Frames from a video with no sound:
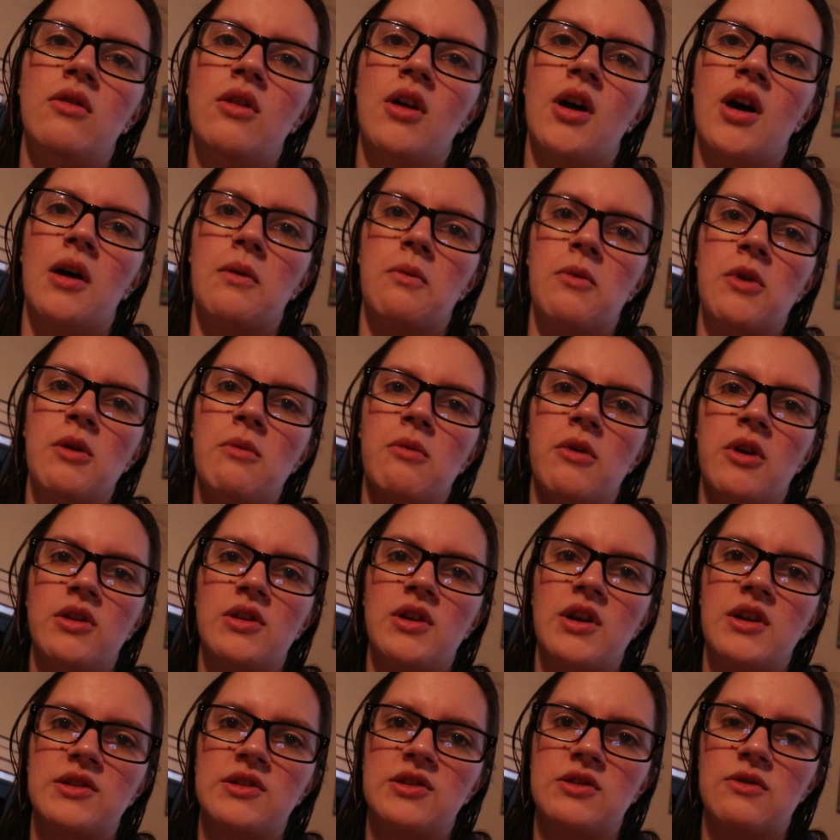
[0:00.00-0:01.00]
uh, reread
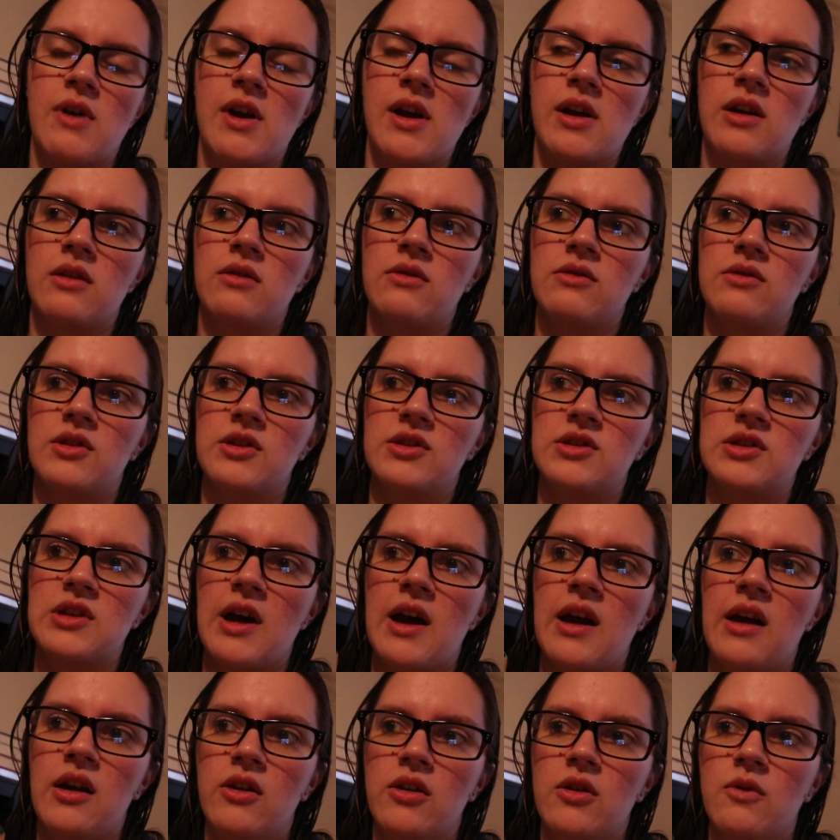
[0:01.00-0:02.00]
this so I, because
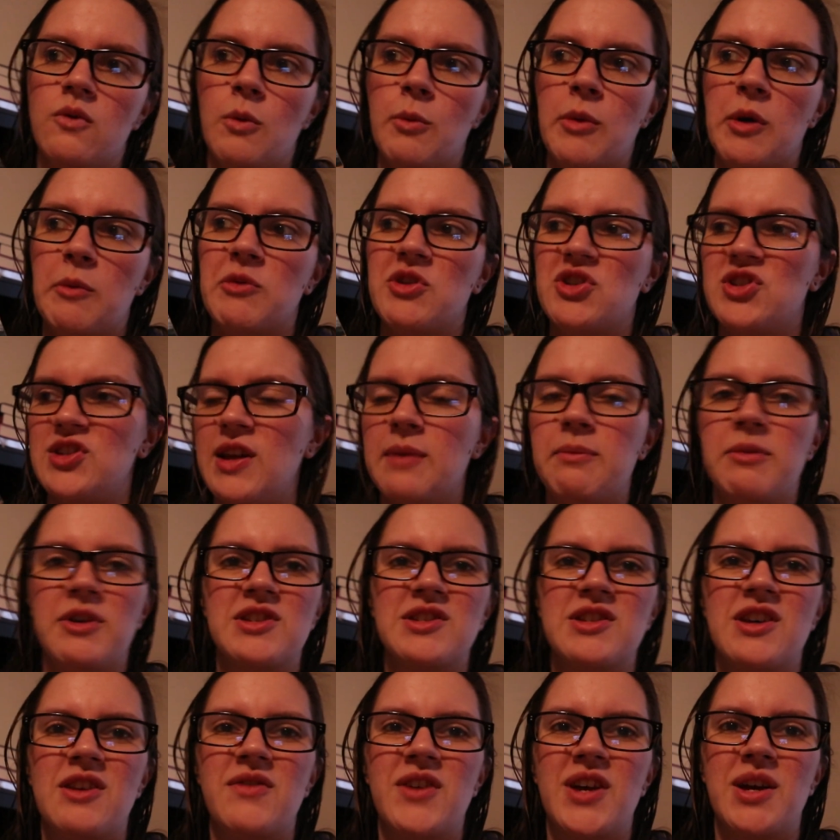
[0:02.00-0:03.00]
I only remember
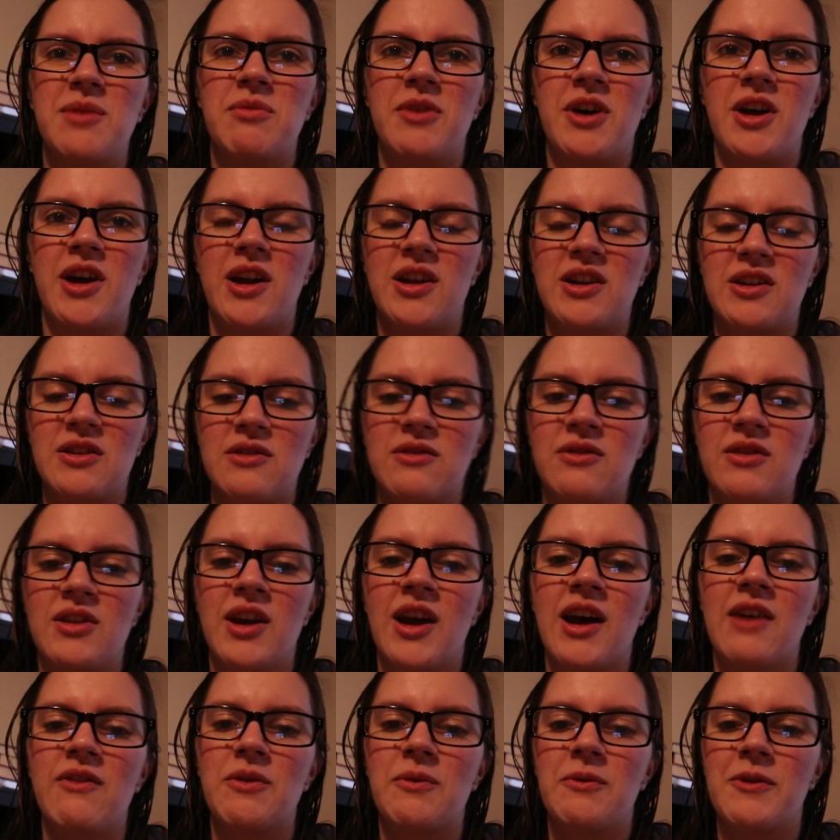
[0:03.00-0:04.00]
snippets of it, but I
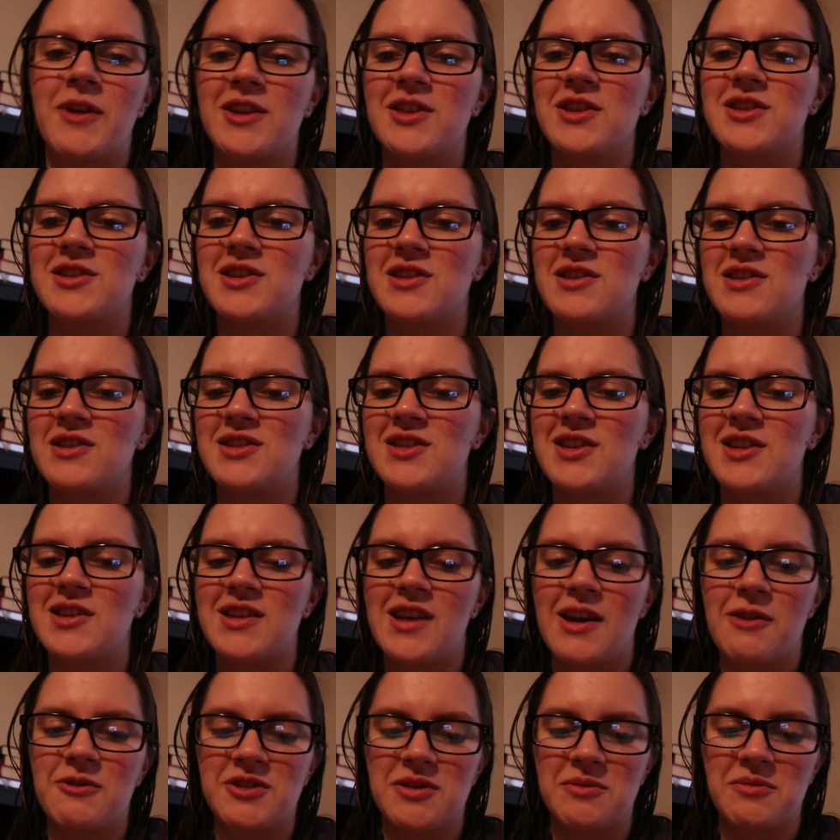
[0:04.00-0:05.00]
haven't read this since
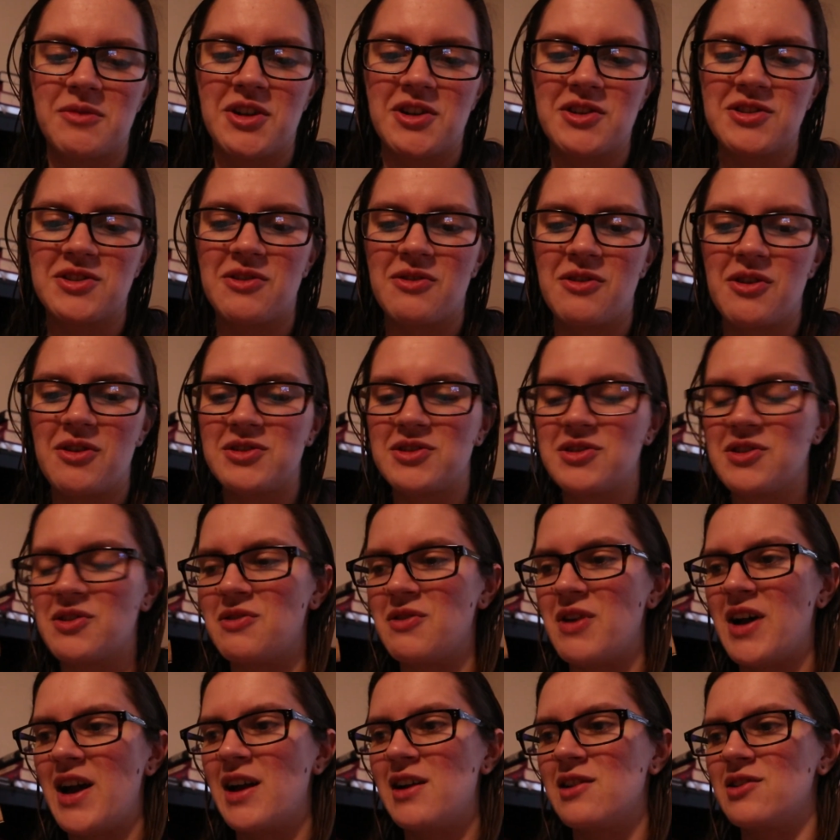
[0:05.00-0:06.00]
I was in middle school,
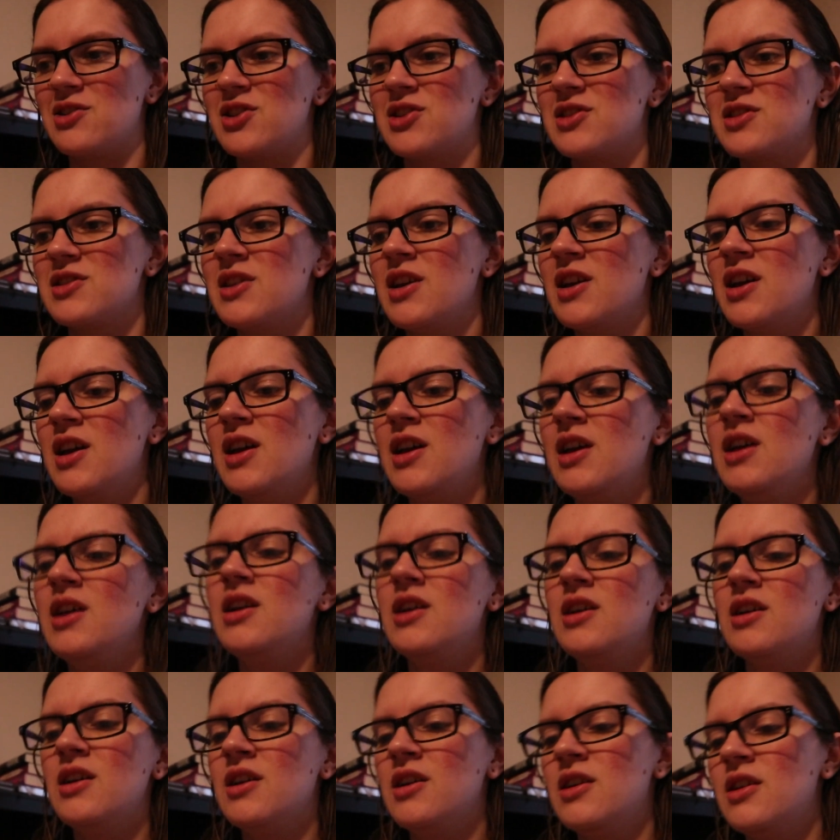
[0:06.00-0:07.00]
so I just
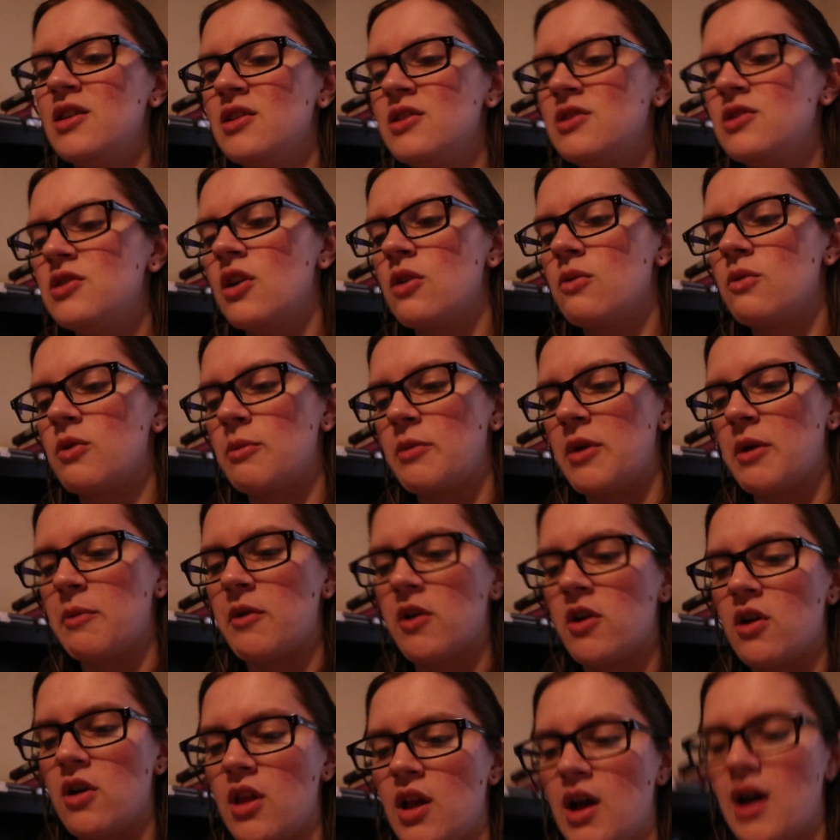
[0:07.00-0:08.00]
don't
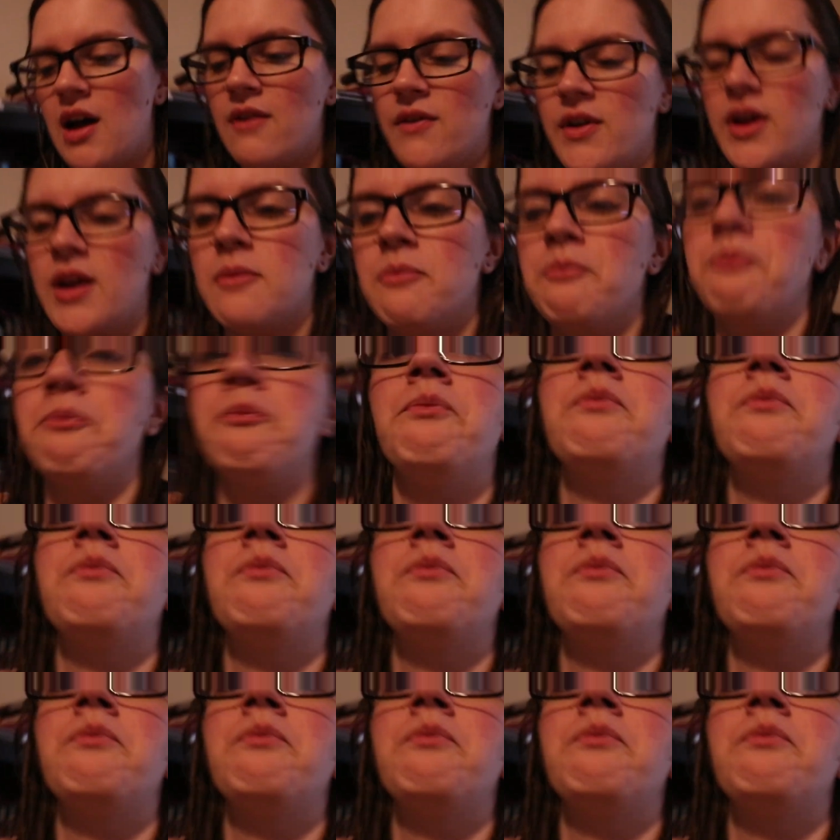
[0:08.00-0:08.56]
remember a lot of it.